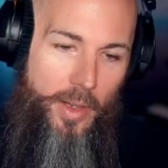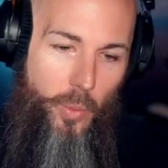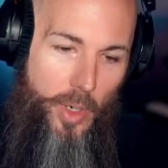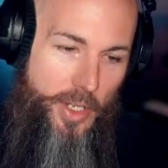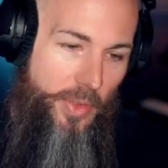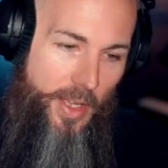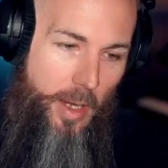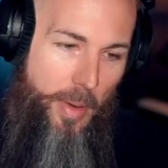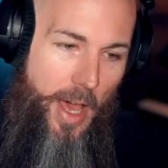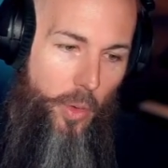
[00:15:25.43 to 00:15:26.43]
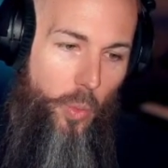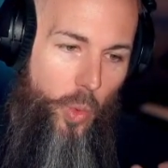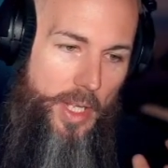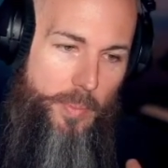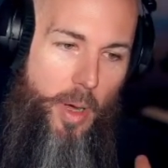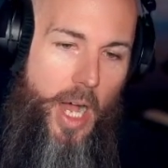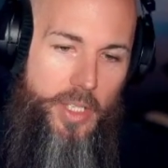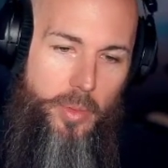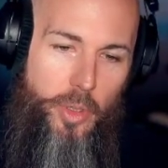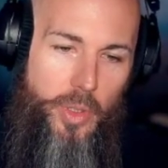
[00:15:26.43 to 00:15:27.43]
when you think about what's
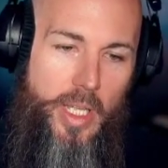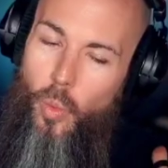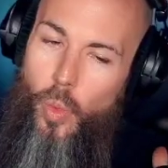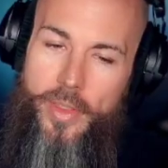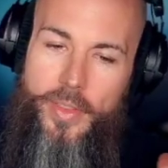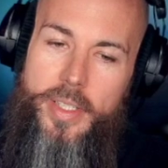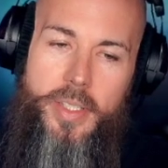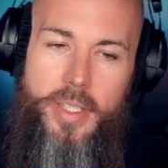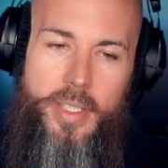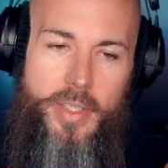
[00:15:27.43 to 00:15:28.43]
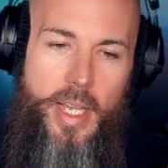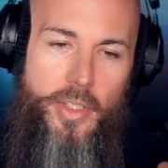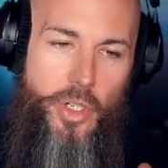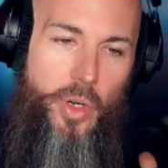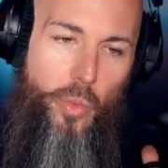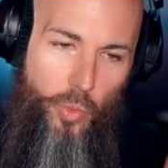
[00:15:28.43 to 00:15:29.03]
possible with this synthesizer.